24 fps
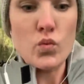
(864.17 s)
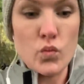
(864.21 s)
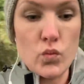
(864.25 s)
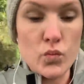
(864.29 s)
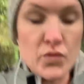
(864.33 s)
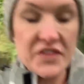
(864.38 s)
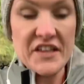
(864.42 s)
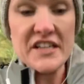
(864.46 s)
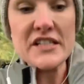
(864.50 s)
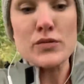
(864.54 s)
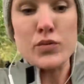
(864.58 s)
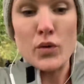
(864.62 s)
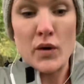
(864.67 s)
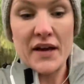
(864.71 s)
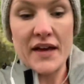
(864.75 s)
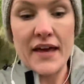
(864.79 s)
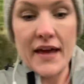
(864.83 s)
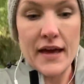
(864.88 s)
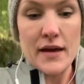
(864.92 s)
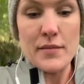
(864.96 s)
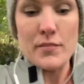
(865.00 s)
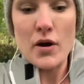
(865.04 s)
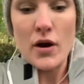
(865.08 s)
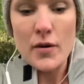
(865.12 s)
this one
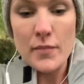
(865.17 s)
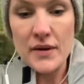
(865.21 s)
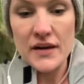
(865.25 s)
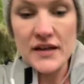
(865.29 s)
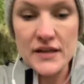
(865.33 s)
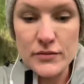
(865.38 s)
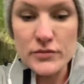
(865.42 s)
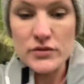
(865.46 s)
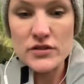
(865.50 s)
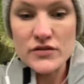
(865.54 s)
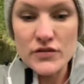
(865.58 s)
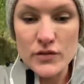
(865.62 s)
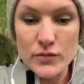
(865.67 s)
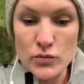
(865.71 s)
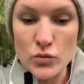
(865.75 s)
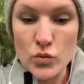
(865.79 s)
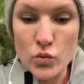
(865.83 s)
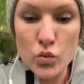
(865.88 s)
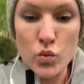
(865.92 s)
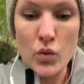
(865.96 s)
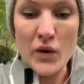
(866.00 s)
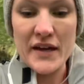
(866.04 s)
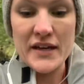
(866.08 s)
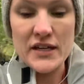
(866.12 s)
came up and it was from
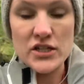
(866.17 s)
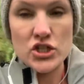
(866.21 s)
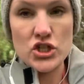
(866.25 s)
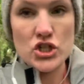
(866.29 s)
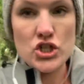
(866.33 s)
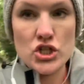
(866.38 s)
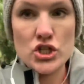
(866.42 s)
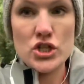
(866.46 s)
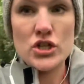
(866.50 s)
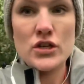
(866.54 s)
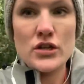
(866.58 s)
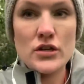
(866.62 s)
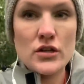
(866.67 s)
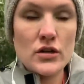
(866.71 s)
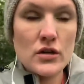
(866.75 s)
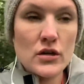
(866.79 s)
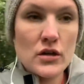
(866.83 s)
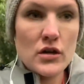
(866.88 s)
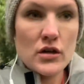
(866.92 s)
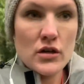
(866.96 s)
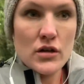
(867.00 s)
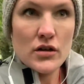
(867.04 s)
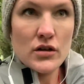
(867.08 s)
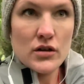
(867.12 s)

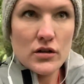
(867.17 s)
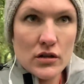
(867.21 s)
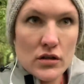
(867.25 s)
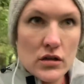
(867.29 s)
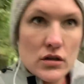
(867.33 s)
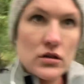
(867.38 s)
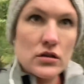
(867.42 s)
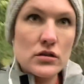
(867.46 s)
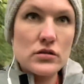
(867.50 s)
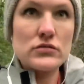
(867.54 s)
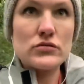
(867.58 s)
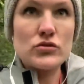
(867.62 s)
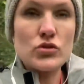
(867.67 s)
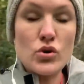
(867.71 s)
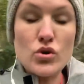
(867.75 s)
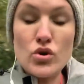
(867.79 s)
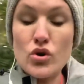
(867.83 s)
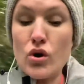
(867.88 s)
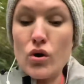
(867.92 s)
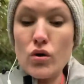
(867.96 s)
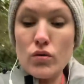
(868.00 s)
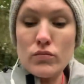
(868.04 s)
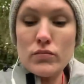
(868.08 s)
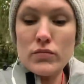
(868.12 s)

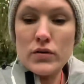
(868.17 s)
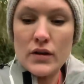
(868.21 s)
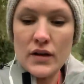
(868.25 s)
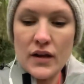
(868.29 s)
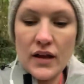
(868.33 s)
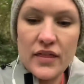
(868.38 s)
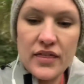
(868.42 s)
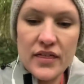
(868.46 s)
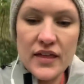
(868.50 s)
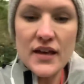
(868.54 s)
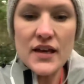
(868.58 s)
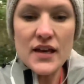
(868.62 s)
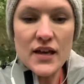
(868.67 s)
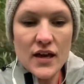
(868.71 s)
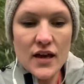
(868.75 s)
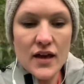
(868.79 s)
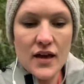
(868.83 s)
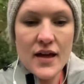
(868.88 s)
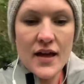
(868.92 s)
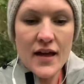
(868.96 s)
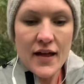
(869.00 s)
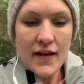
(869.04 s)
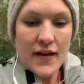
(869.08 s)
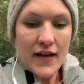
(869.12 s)
wish.com, I think.
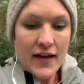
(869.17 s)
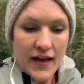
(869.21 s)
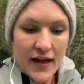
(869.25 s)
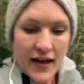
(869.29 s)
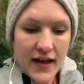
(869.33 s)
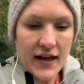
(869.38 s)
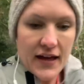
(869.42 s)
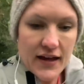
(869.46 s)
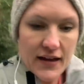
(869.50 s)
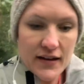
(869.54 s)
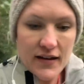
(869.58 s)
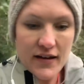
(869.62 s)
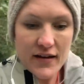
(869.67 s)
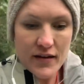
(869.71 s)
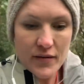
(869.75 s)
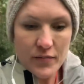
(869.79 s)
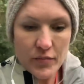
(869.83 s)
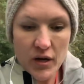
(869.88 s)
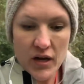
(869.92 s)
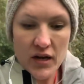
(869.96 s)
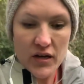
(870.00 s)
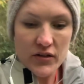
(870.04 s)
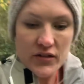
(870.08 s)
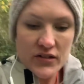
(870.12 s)
And
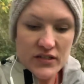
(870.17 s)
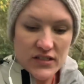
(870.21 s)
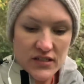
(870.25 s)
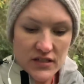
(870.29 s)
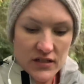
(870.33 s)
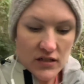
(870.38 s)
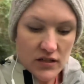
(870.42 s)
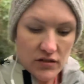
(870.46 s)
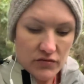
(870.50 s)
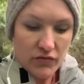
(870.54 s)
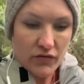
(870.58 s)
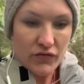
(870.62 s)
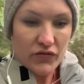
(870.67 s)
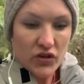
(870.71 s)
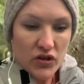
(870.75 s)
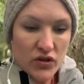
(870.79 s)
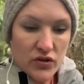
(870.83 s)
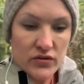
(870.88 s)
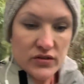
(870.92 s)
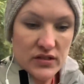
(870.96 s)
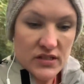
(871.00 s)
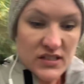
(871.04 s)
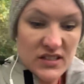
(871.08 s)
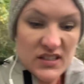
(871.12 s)
I looked at the
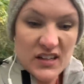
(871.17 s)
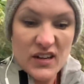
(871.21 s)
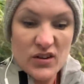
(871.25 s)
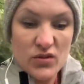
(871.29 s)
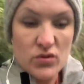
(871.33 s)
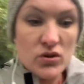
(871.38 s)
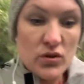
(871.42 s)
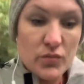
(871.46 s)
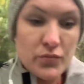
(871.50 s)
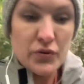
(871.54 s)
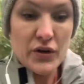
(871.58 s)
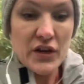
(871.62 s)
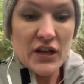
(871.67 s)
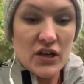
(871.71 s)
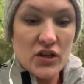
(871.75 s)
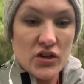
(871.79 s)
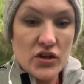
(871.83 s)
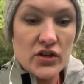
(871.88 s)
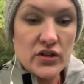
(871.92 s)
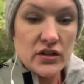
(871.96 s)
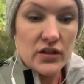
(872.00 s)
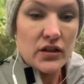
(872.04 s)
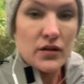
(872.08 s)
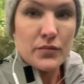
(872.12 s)
reviews and they all looked pretty
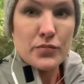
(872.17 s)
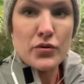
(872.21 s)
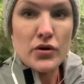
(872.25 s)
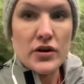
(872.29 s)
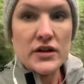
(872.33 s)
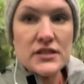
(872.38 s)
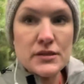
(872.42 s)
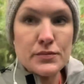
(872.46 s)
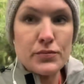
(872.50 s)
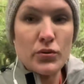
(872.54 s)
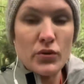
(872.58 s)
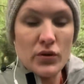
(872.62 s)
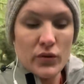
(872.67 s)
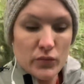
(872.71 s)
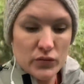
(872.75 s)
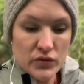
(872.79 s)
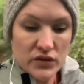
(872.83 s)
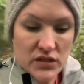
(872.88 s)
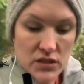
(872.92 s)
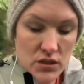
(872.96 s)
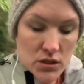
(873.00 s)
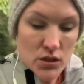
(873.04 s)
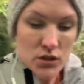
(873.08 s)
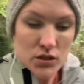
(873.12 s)
good and the price point
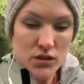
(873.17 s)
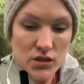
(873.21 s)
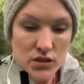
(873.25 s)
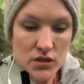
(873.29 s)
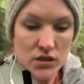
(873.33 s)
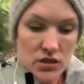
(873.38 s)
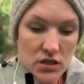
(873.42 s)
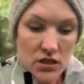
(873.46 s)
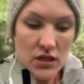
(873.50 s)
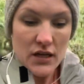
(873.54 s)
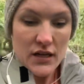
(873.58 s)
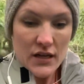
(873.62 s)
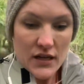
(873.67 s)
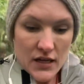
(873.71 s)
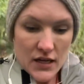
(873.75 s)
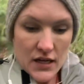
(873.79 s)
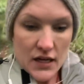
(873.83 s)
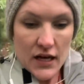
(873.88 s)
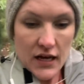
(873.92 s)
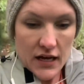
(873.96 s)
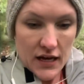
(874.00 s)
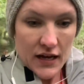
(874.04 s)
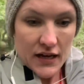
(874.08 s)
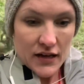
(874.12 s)
was good,
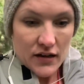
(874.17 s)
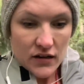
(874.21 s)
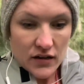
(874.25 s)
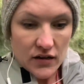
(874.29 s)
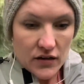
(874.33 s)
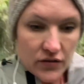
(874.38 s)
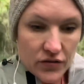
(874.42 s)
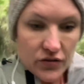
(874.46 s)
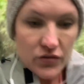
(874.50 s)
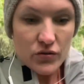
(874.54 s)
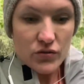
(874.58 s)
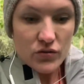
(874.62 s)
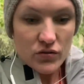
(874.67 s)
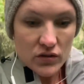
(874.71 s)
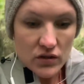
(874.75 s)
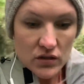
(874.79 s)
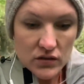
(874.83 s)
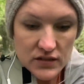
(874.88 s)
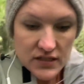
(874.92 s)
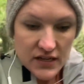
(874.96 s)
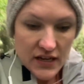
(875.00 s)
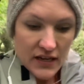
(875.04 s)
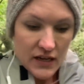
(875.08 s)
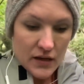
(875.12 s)
and I thought I'll
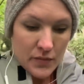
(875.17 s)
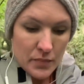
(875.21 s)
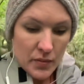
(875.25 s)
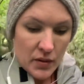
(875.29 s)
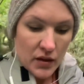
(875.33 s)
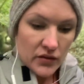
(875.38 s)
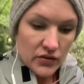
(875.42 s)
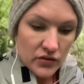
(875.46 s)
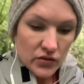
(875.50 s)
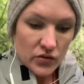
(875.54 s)
take a punt